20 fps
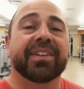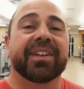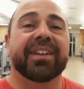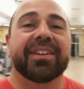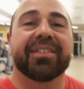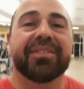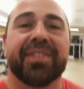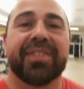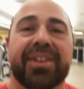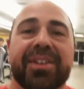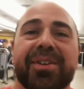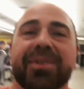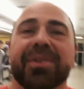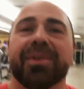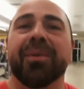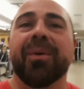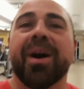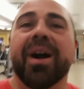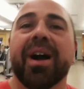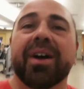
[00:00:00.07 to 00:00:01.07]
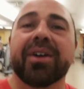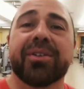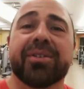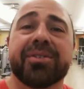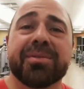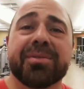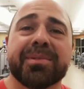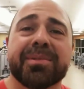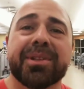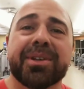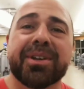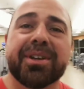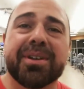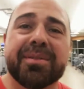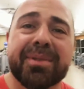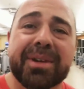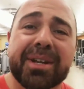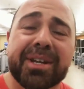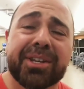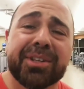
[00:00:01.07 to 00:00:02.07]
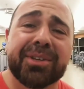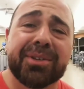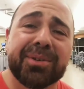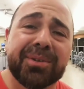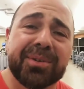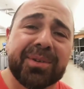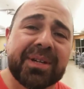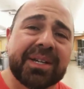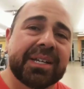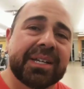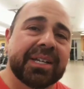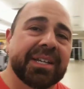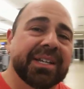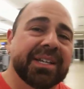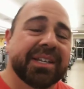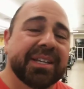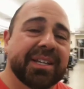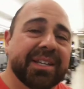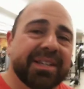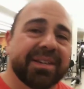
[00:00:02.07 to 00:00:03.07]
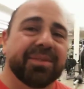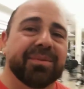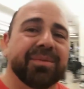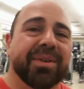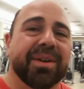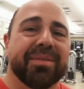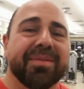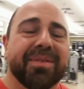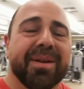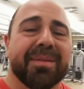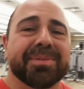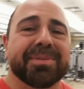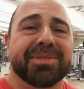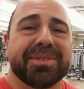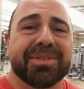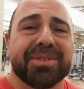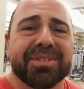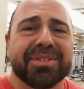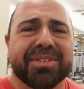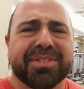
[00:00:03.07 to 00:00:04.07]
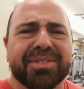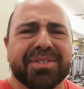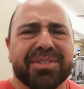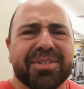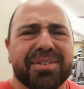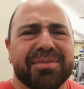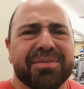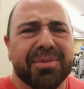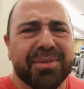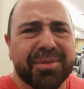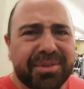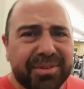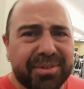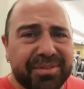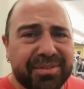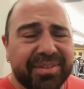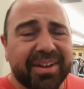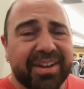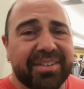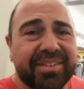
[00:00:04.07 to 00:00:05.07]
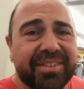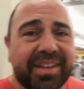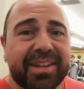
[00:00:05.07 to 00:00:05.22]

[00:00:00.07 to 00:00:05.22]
video in a while. Cooter Malloy here bringing you whatever episode this is, 34, 35.